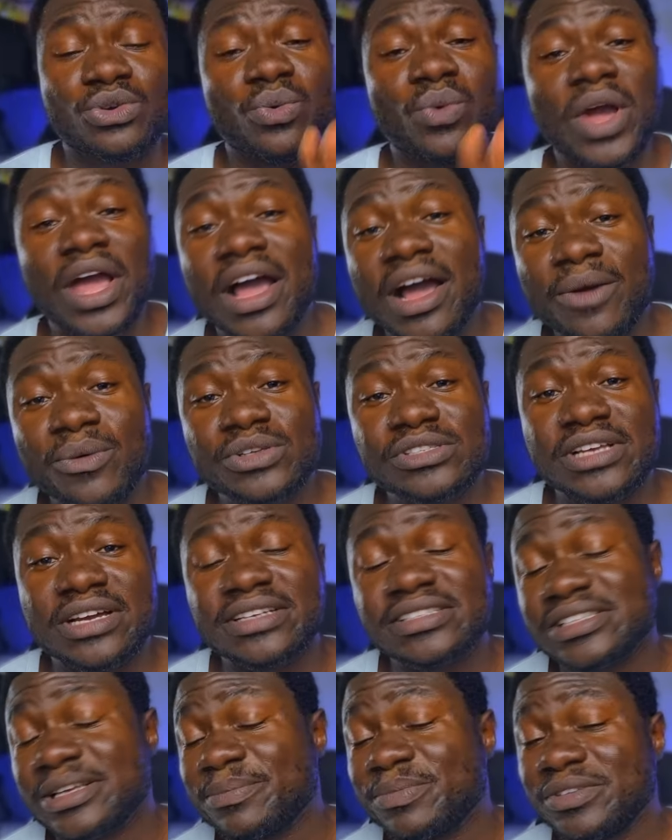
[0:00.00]
Where I was
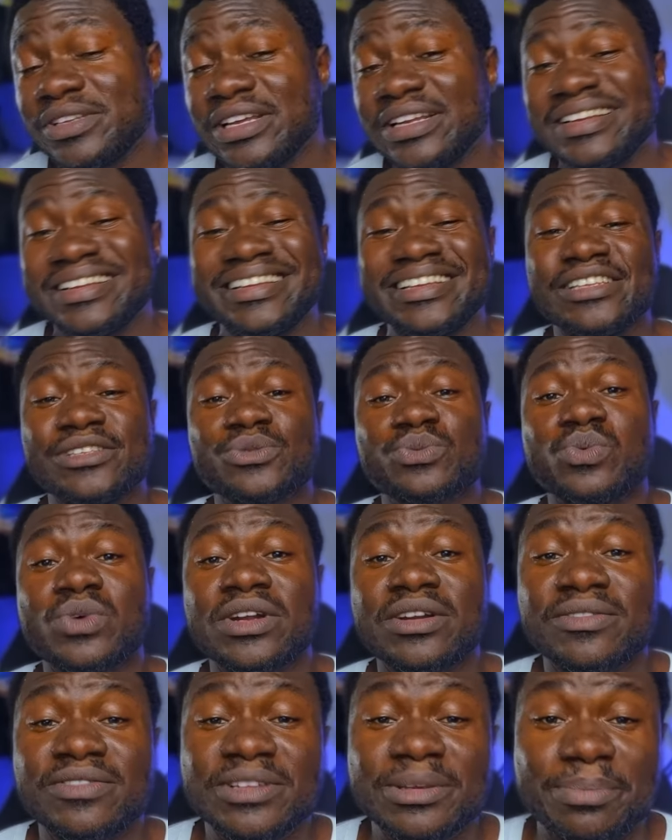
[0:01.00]
accepted is one
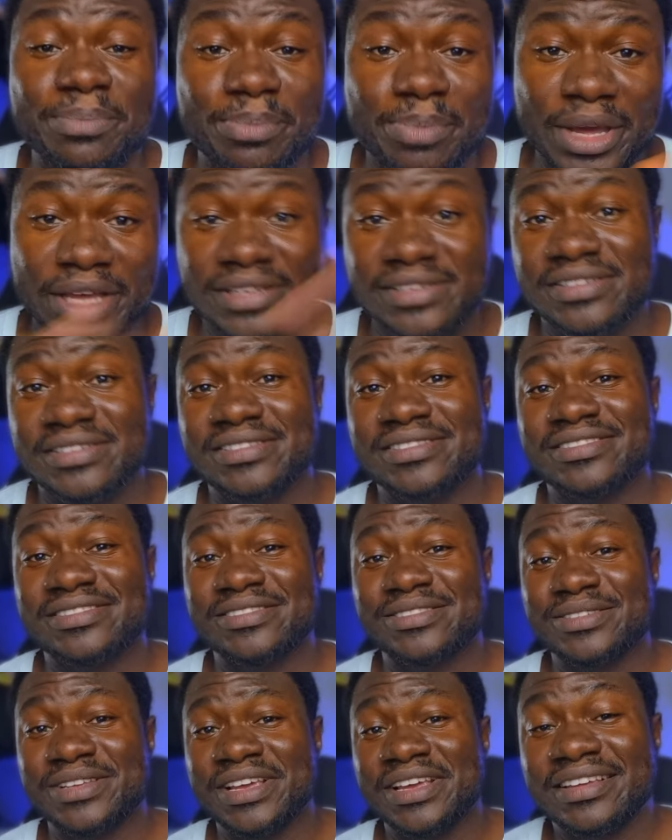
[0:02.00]
of the best